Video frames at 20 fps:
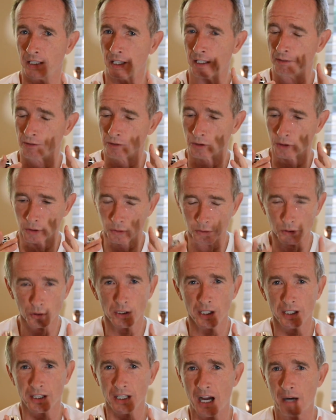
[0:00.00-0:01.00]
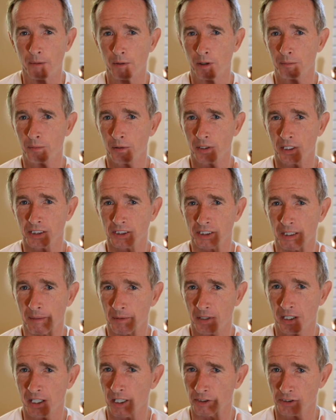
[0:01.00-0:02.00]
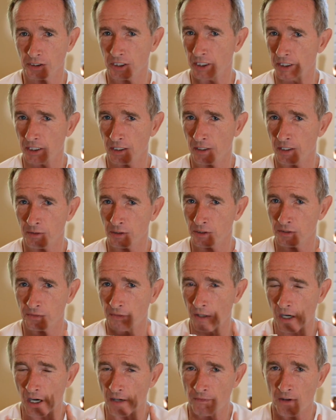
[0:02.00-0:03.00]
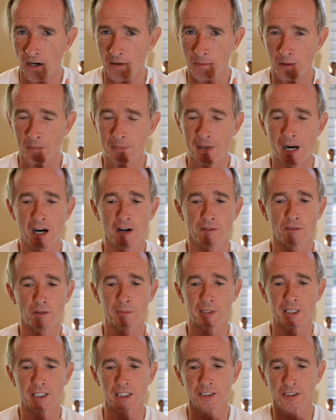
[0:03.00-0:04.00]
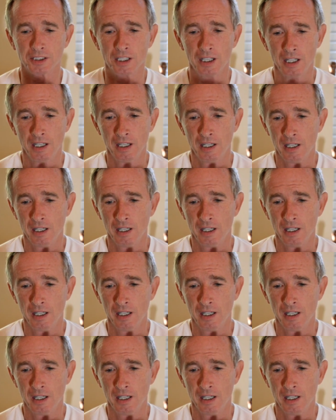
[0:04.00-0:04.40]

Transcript: They truly thought we were putting something else in there that was far, far more powerful, because